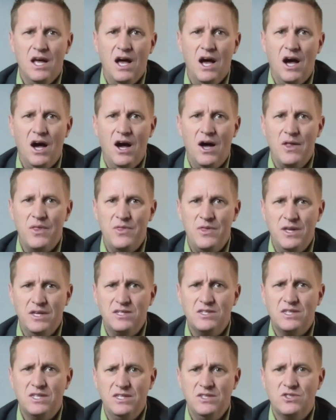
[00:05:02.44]

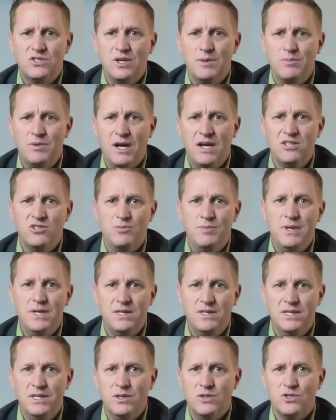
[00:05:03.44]
This can sometimes be a
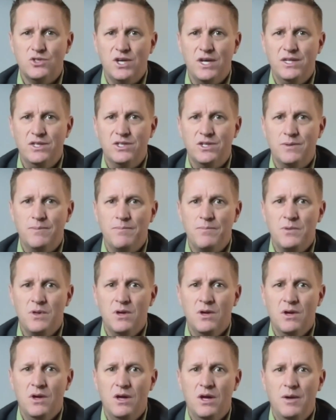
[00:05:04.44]
deal changer
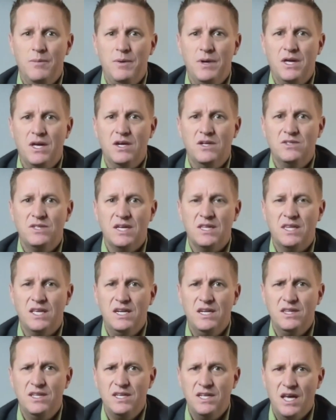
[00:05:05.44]
because at the
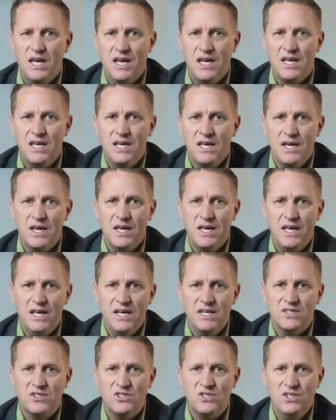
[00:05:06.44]
end of the day,
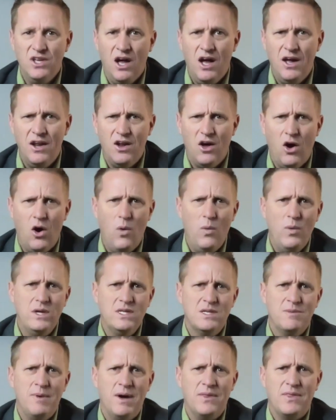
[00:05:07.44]
it's not always
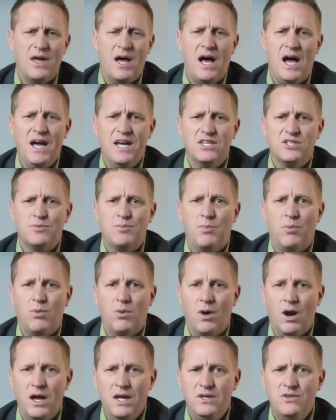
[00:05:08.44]
about the highest
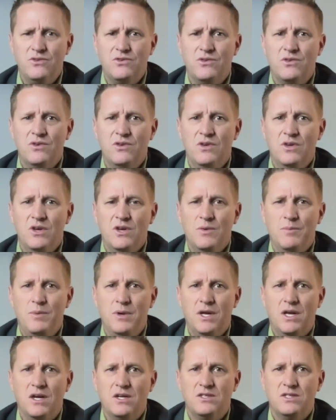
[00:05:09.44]
price,
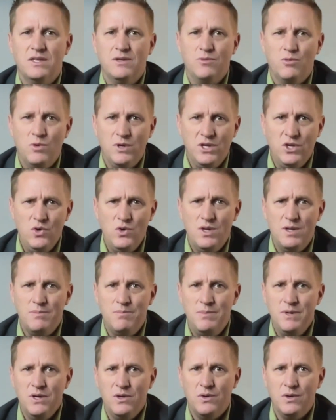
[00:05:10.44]
because when you can
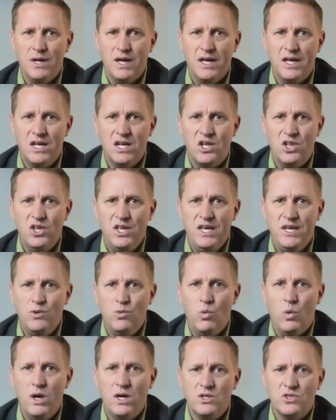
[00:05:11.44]
build a clean,
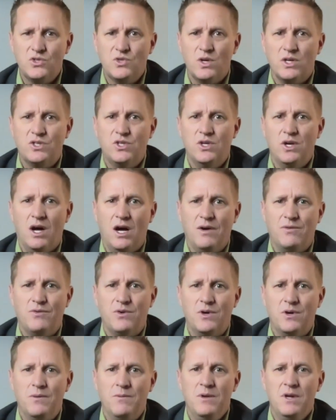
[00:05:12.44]
well-structured
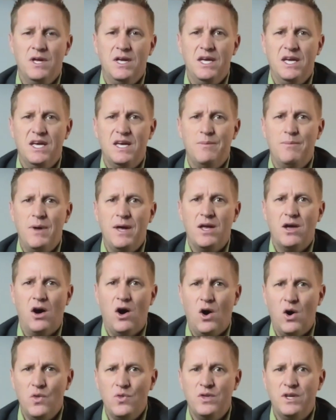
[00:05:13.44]
offer, it can make
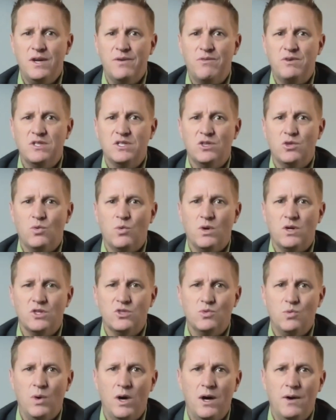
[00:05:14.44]
all the difference in the world
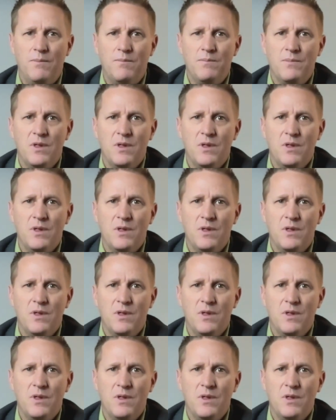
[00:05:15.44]
as well.